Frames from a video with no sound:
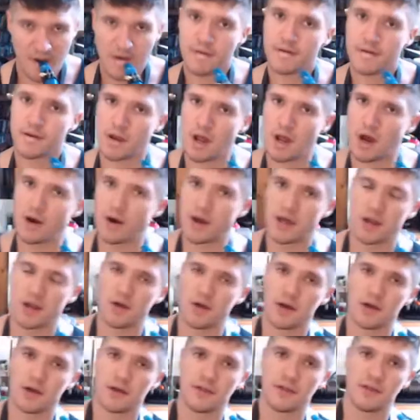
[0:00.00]
You know,
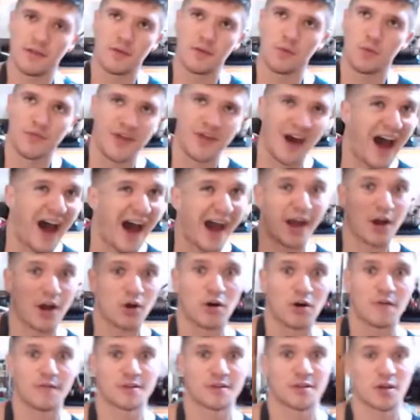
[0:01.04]
the higher
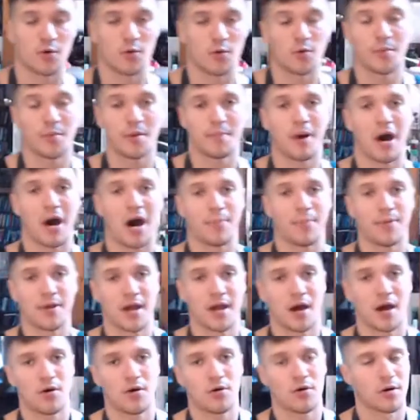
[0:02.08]
overtone will be popping
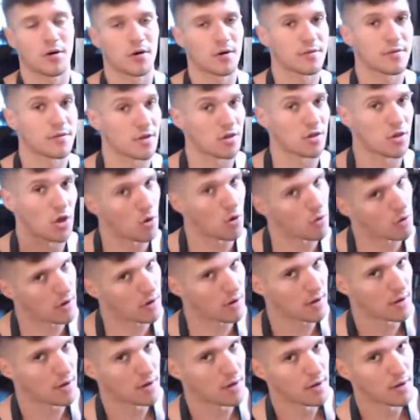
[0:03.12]
out, or the
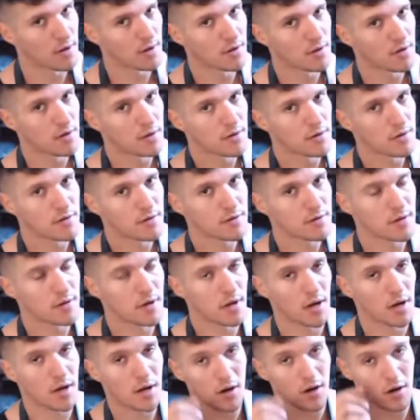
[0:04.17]
lower,
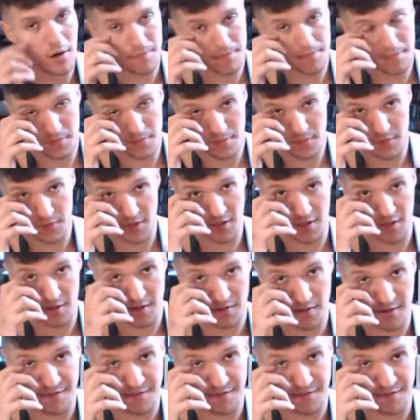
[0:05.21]
the